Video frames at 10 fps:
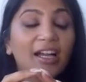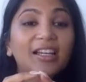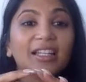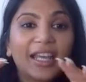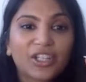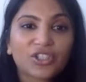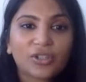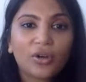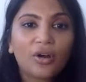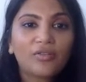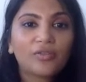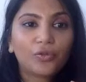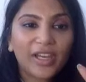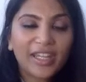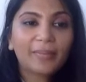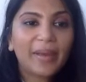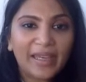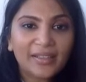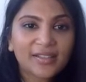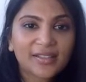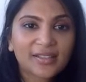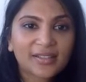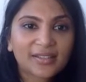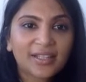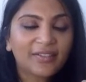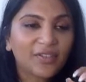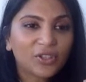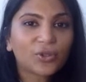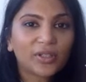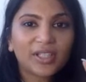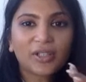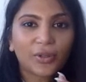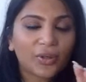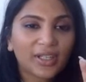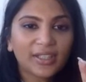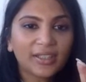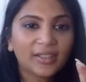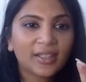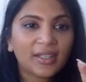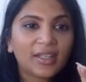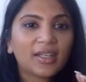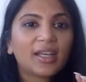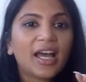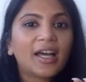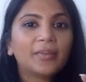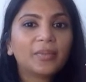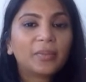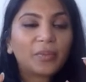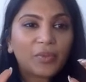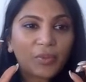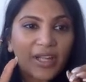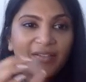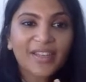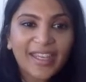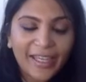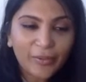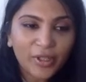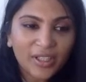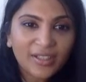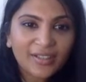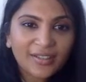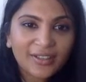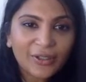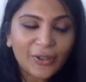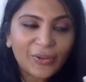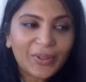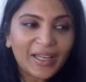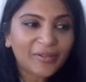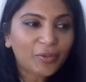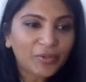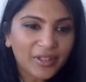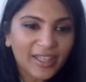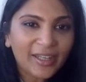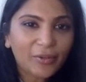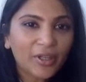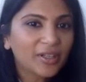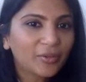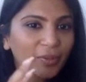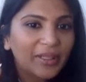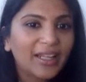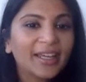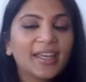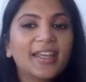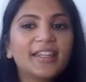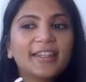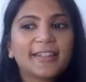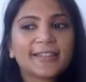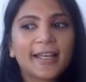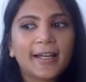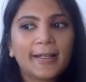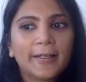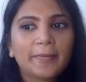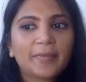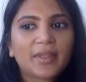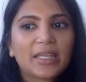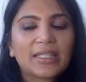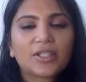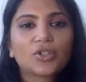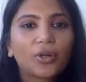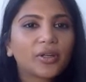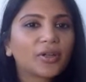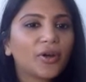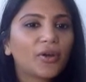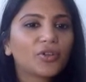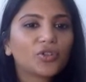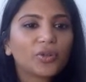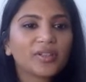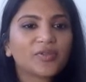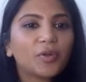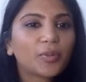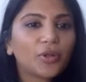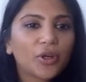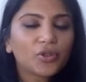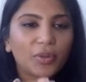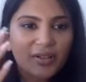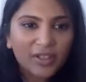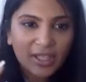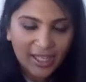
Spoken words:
collection of where they're based, like Victoria, Croydon. We'll have a keyword, like the keyword. It will be like this. He's a soccer coach or he's a football coach, whatever the